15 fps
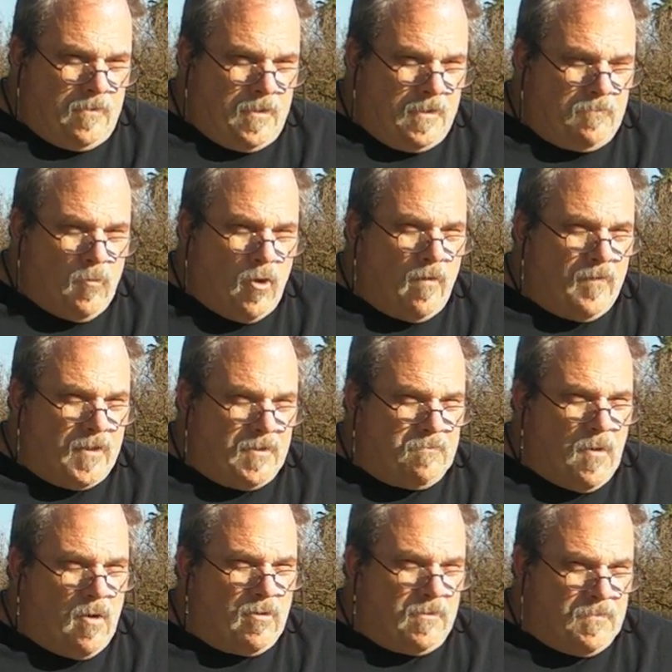just more of a
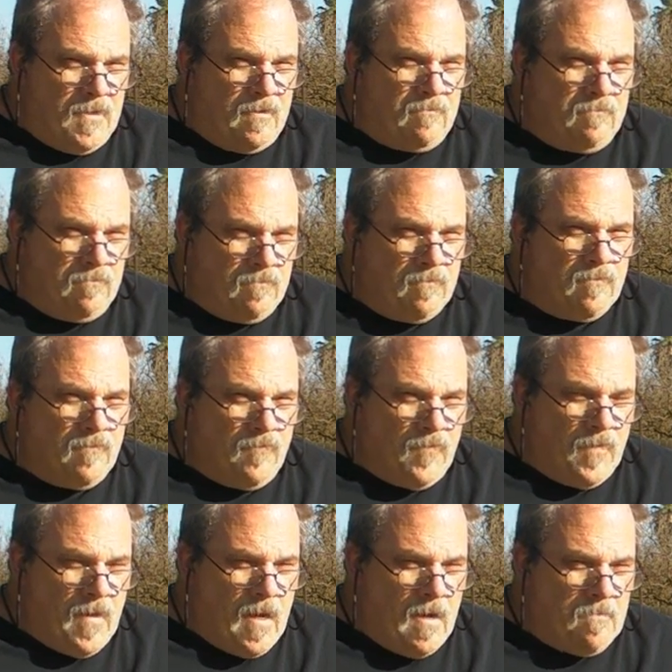spokesman
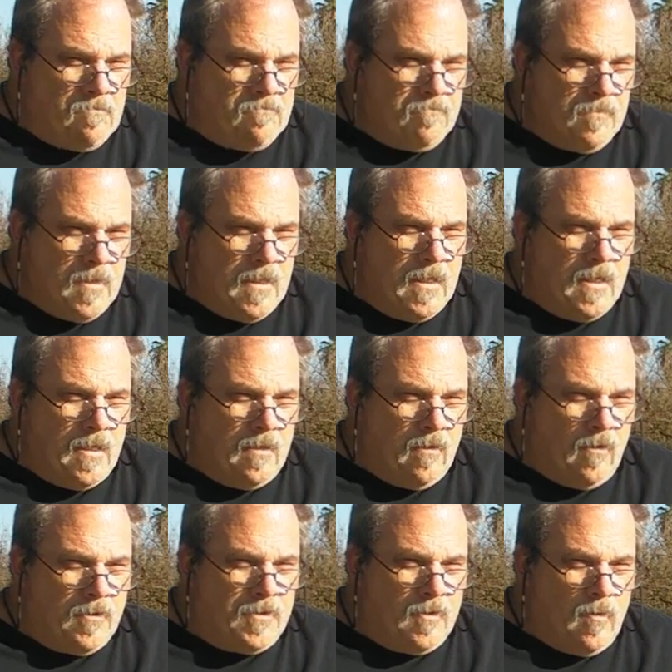for them, and
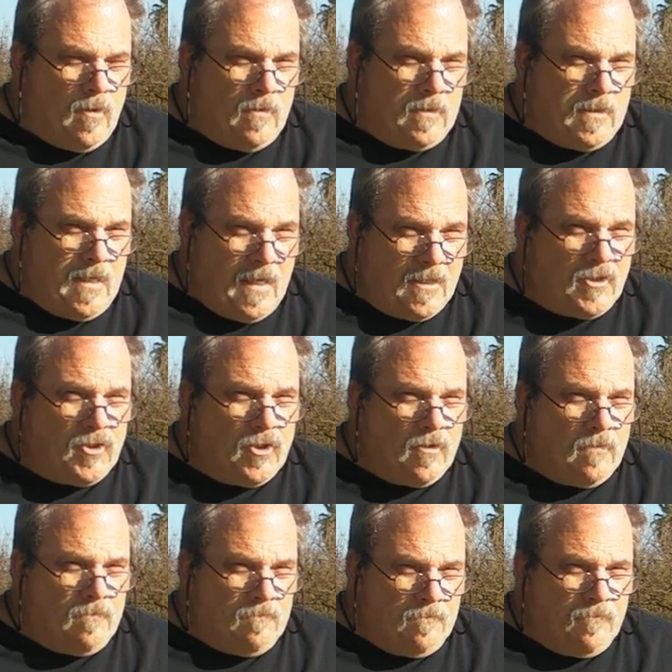also a
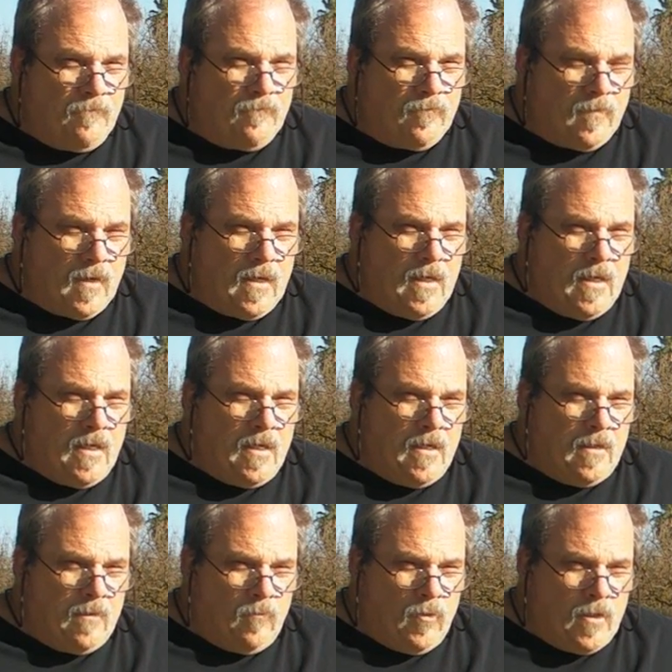tester.
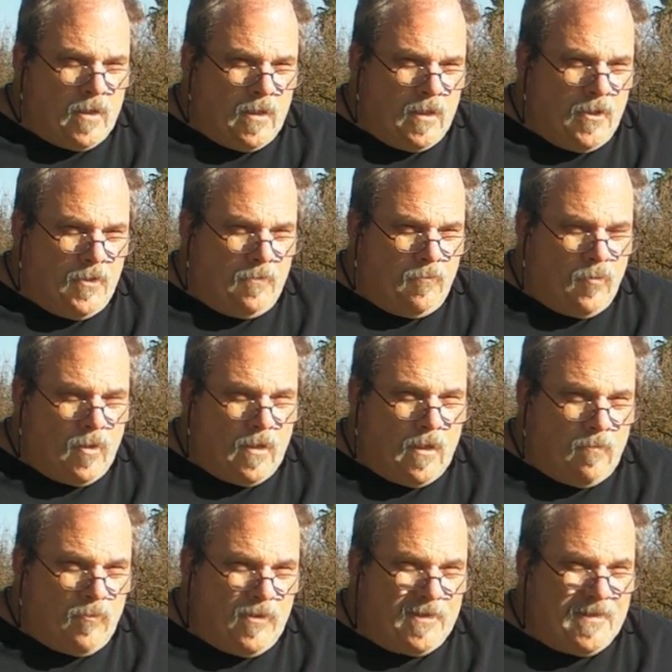And we're gonna
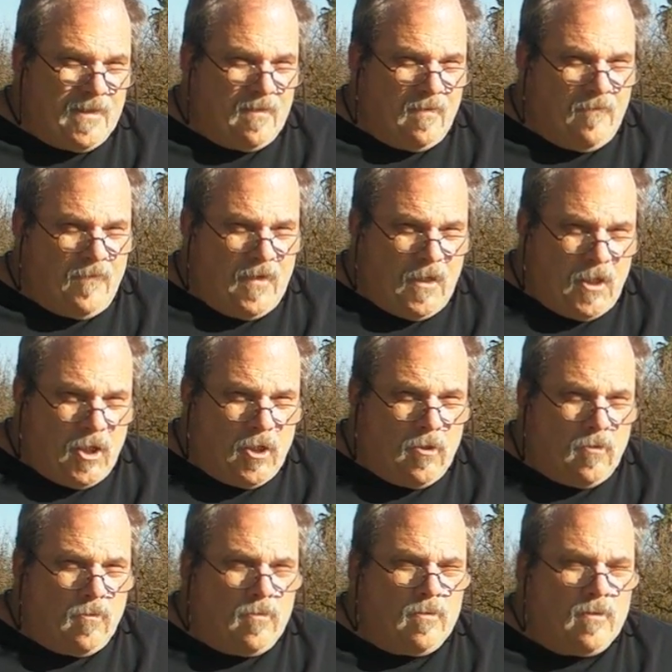present a
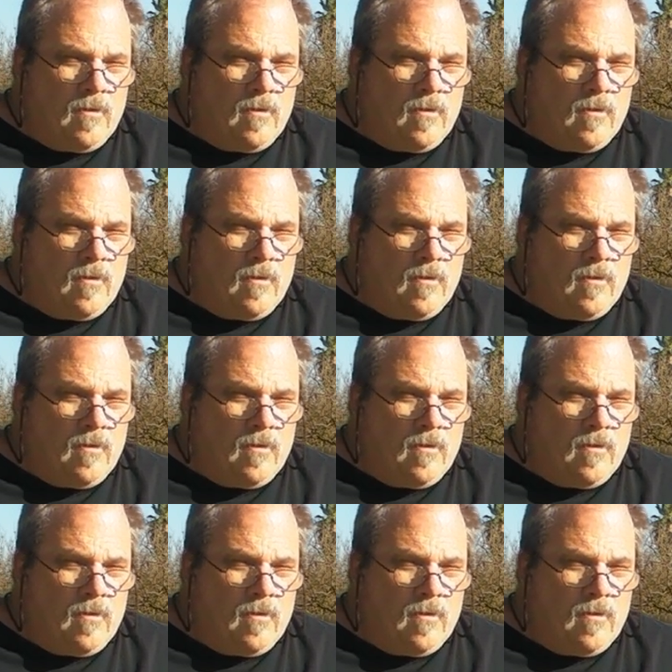video.